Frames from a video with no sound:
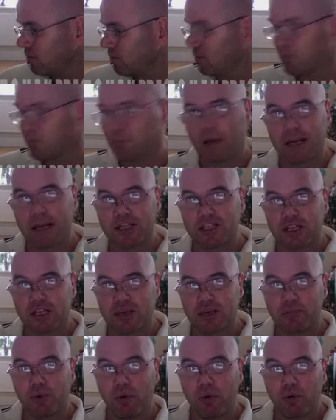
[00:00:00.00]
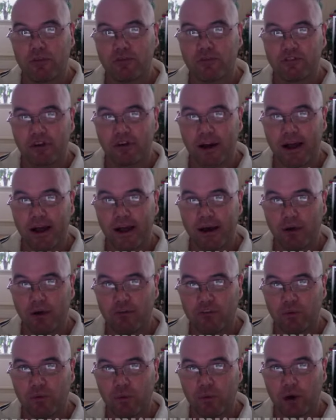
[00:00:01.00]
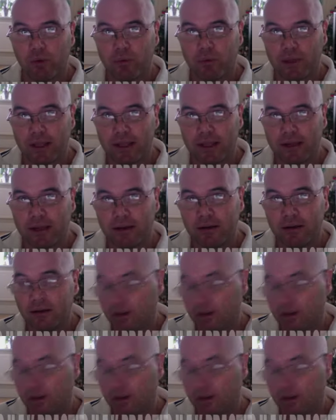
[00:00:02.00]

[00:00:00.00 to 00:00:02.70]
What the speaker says: majorly important for our health and well-being.